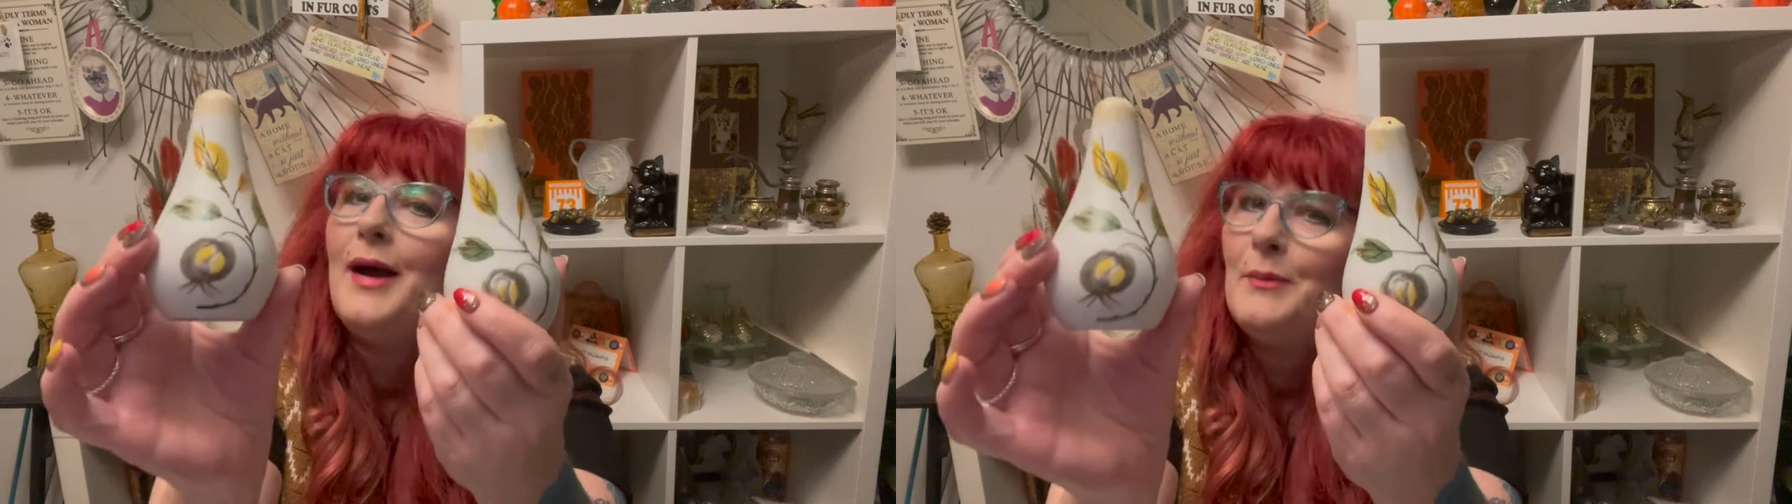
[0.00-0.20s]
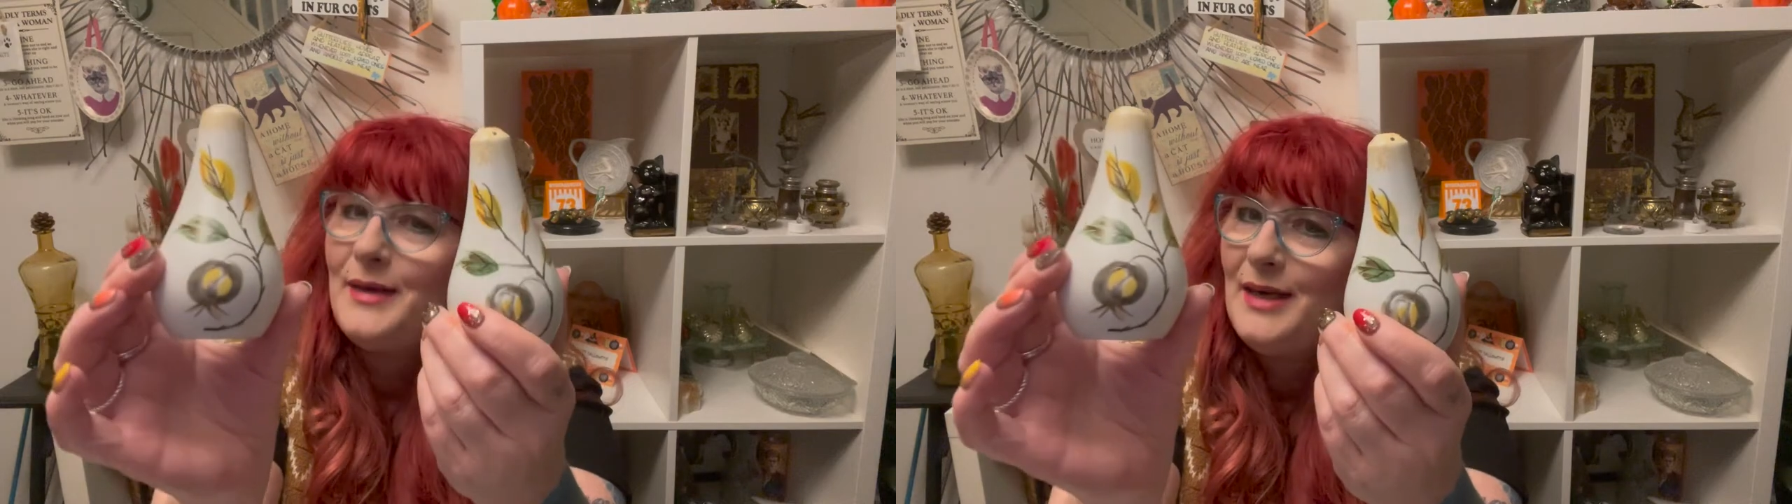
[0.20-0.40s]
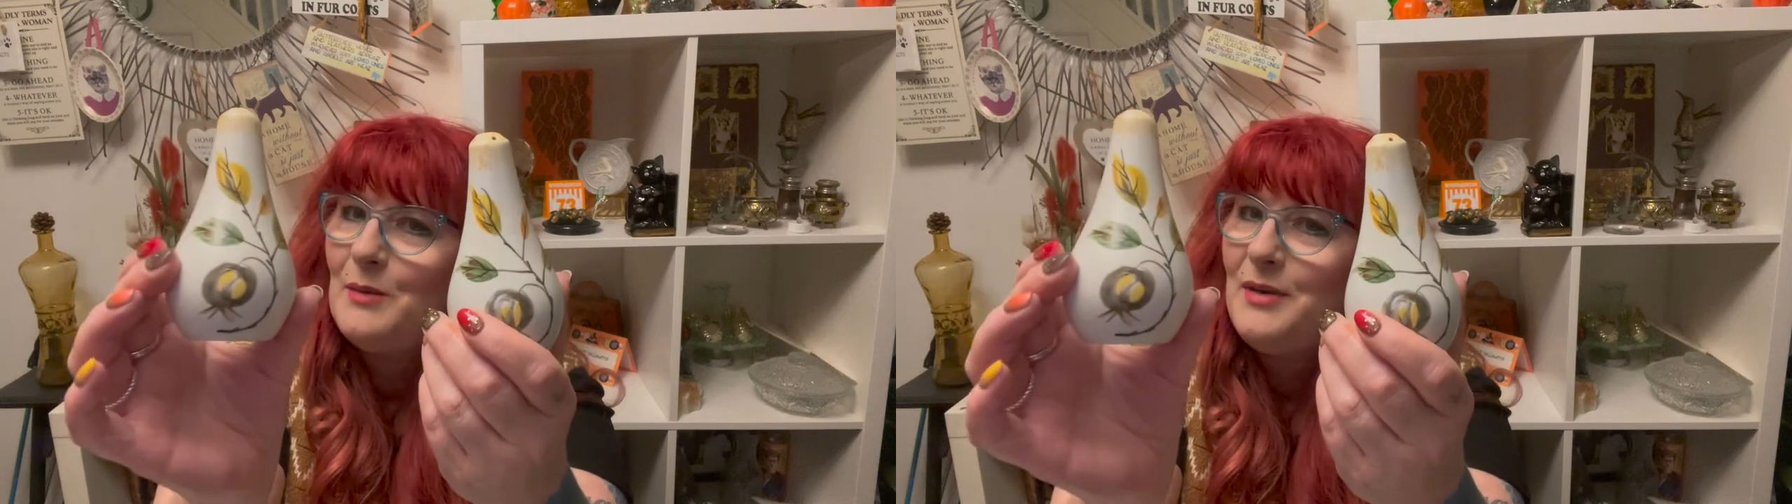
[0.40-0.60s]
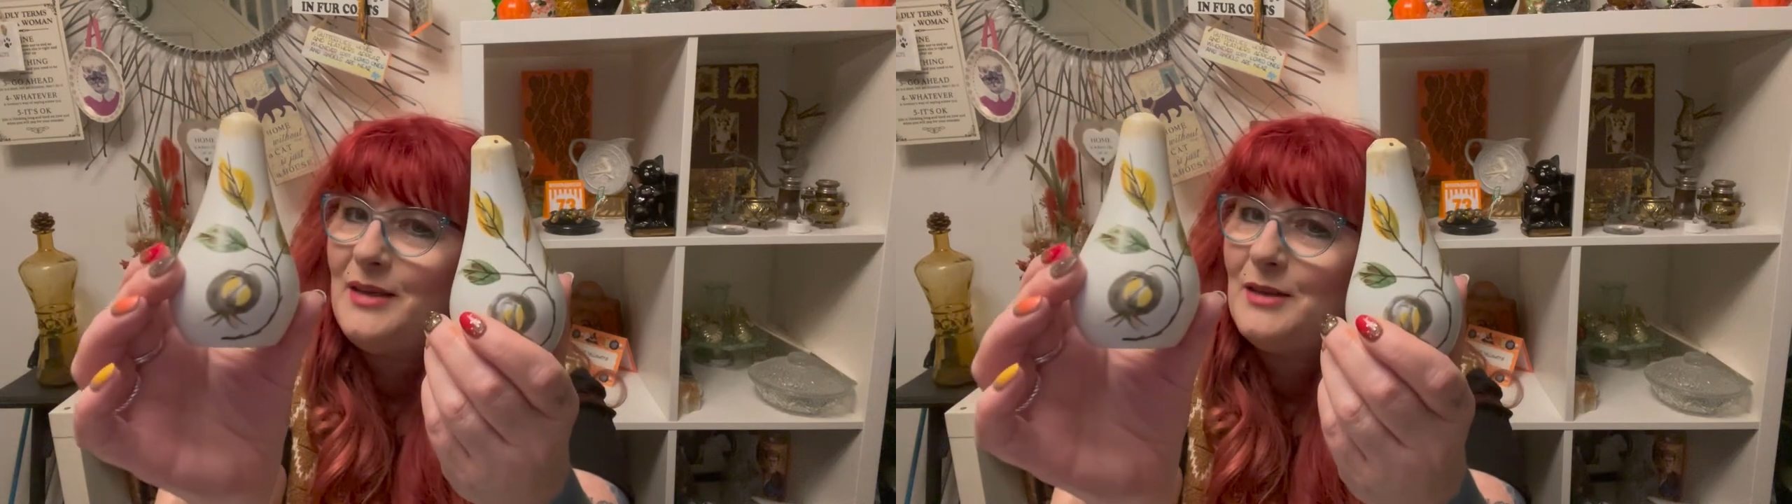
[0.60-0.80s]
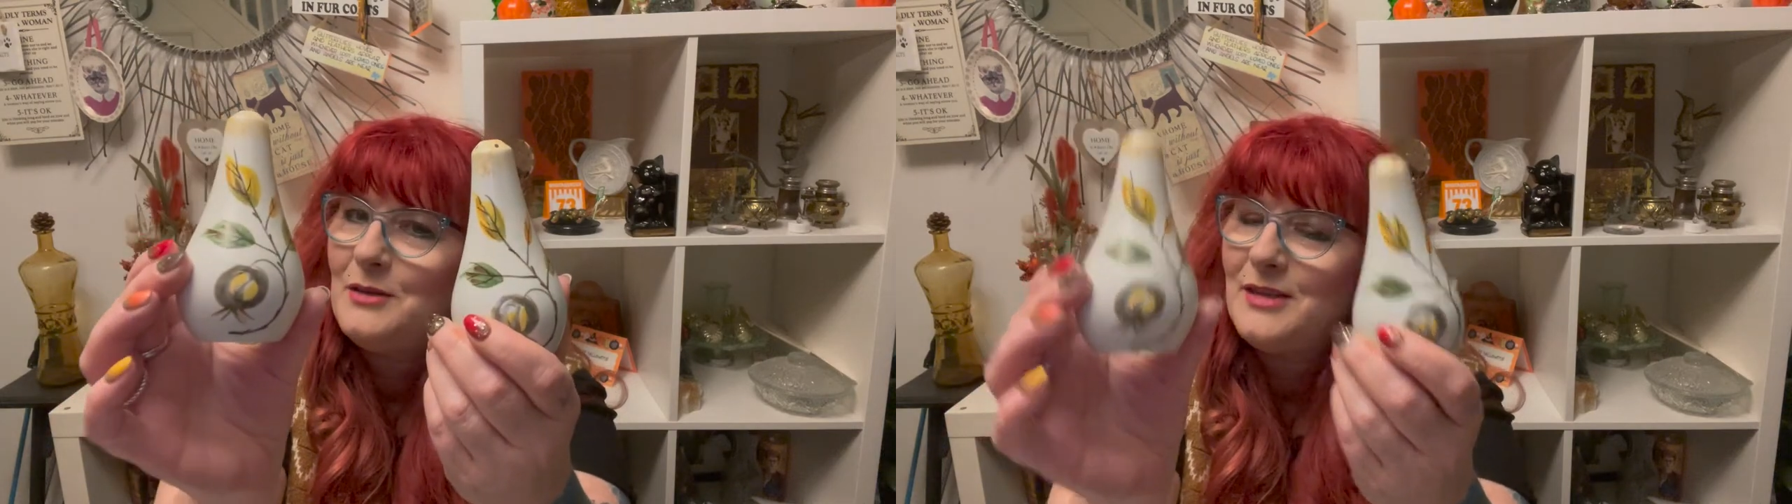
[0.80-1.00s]
I went ahead and picked
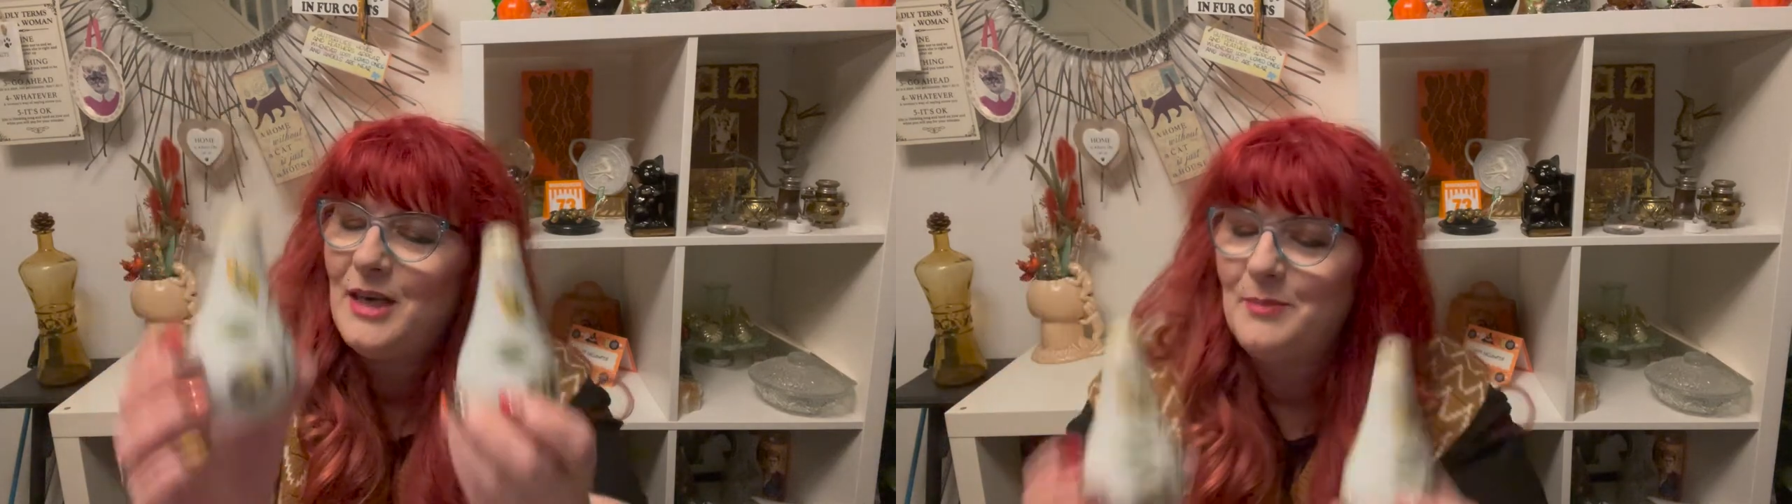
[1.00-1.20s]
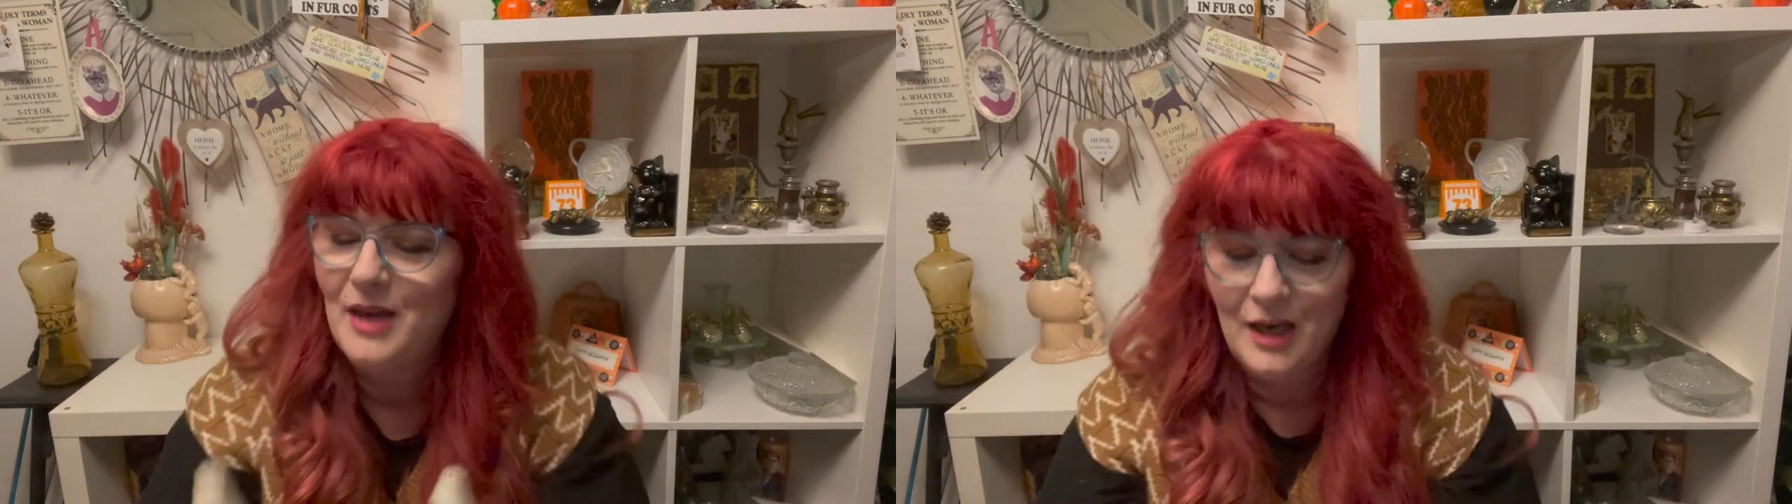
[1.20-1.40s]
those up.